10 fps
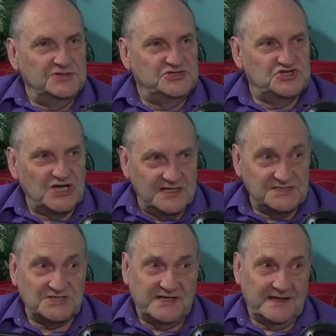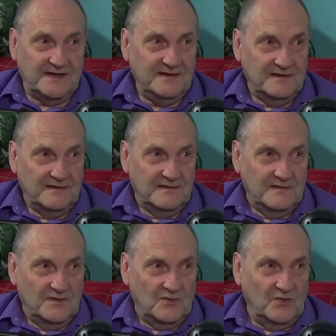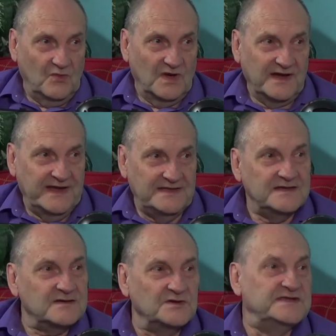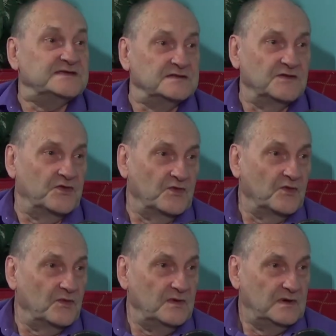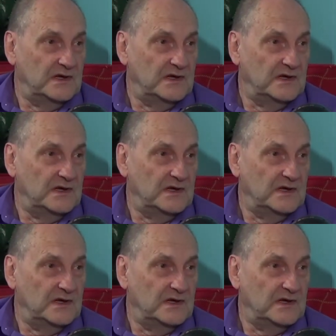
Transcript: judging what I did or didn't do